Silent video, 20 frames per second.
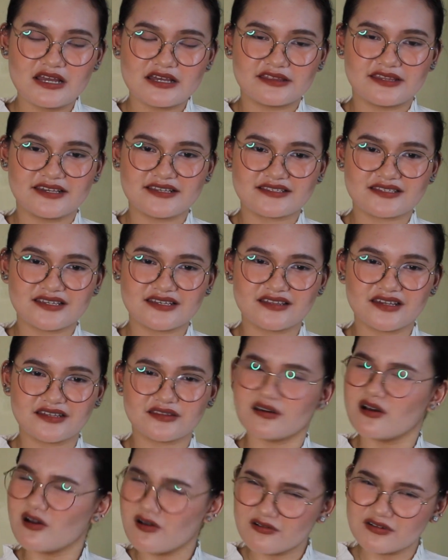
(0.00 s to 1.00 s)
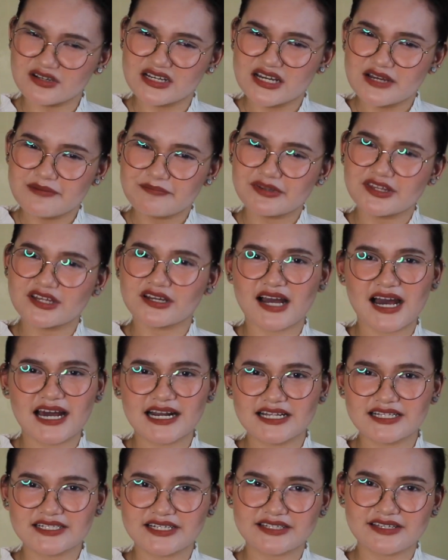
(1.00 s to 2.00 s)
they say that, oh,
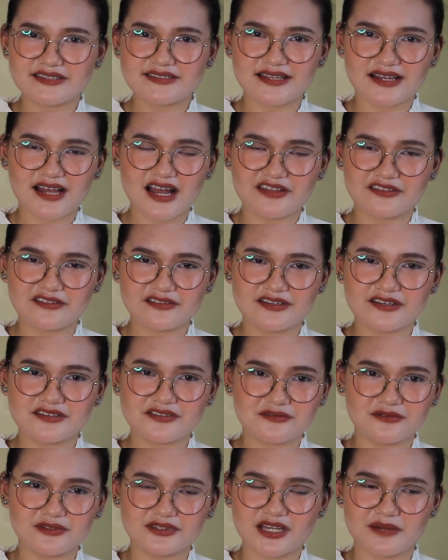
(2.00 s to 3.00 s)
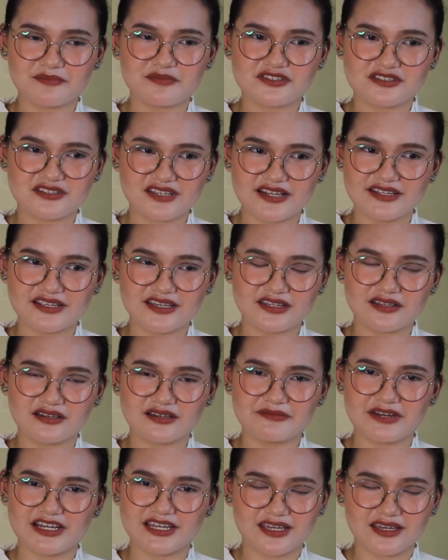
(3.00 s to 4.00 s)
pinag-aral kita sa Catholic school tapos ganyan
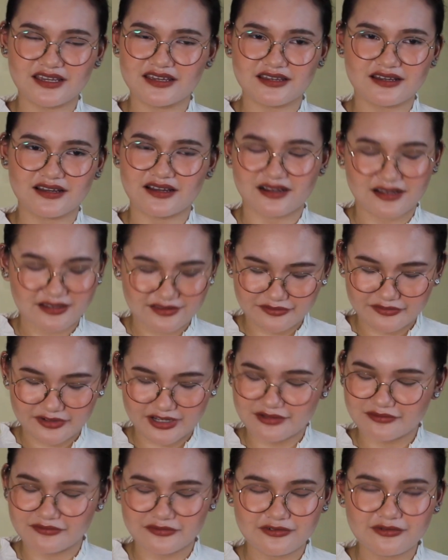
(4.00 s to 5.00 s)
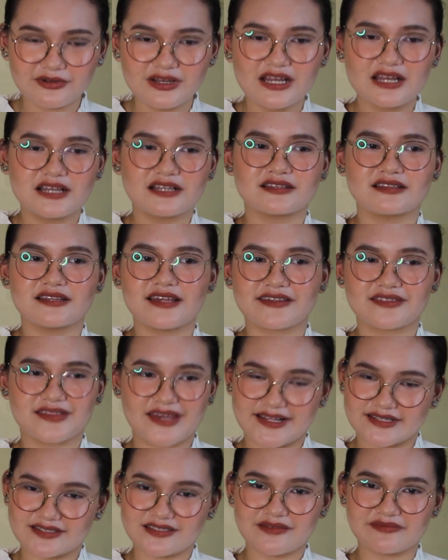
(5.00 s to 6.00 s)
ang magiging ano, like
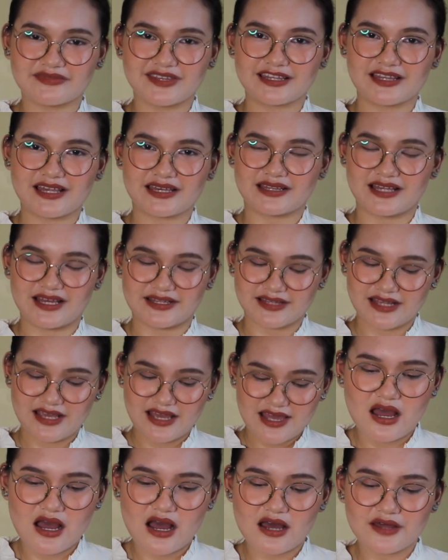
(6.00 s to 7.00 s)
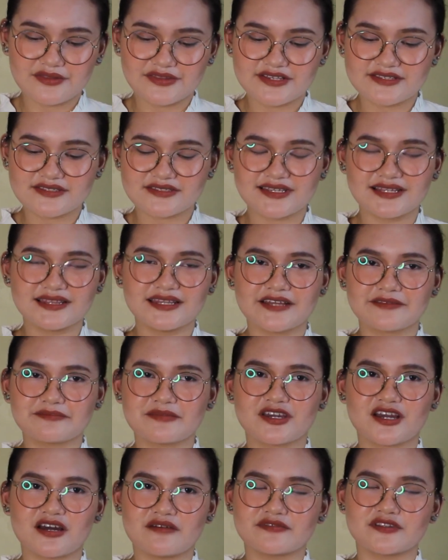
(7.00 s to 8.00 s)
that, something like that. They still let
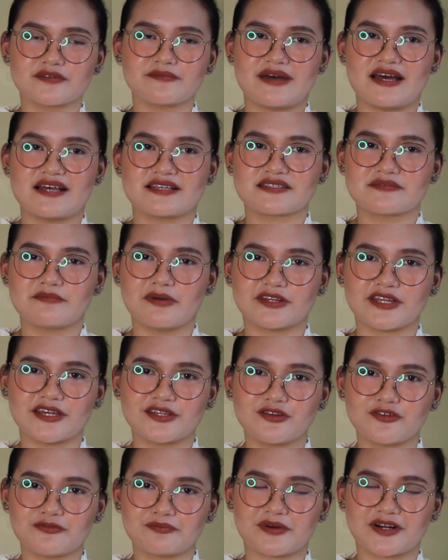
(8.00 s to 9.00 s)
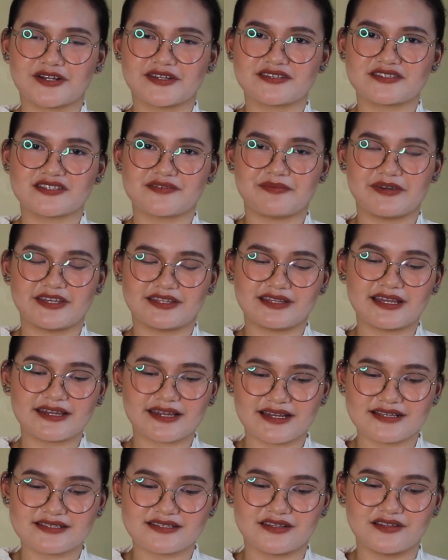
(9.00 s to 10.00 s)
me come to Mass, but I don't participate.
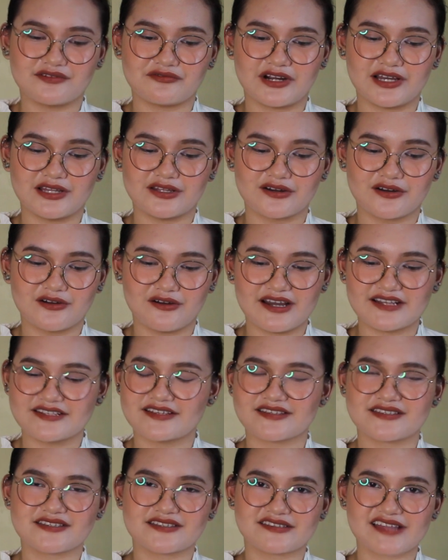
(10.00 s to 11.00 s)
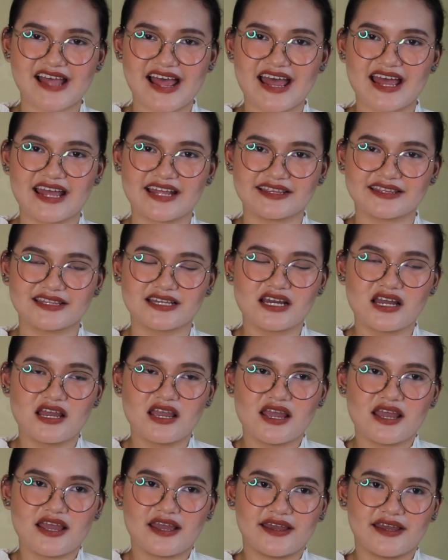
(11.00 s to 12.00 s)
Like I said a while ago, I just stand
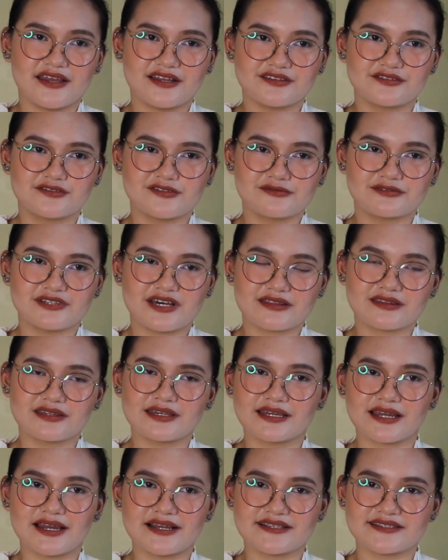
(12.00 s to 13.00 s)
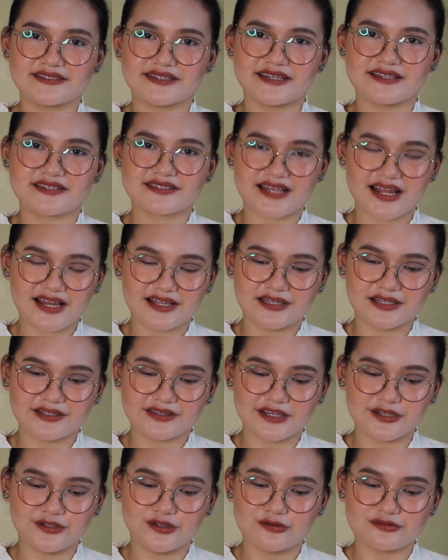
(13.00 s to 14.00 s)
and do nothing. I stay
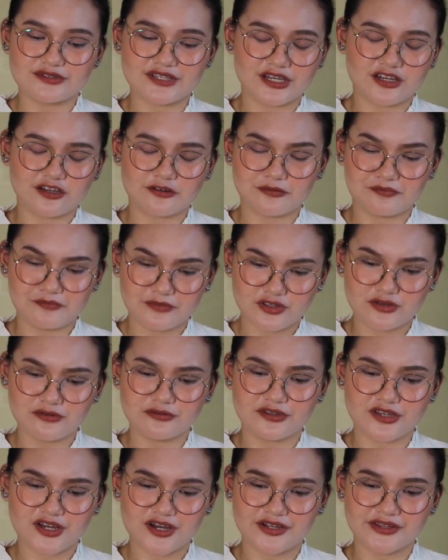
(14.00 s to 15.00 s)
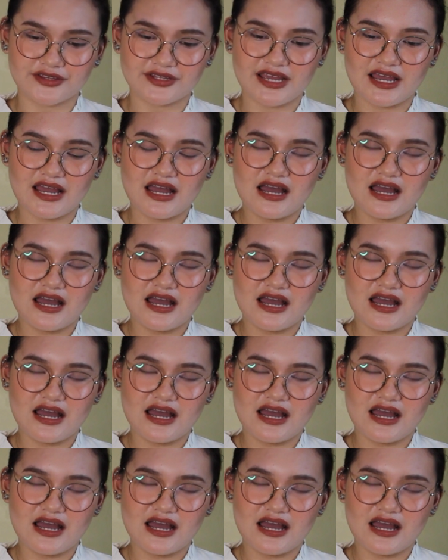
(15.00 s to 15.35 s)
silent. I don't take communion.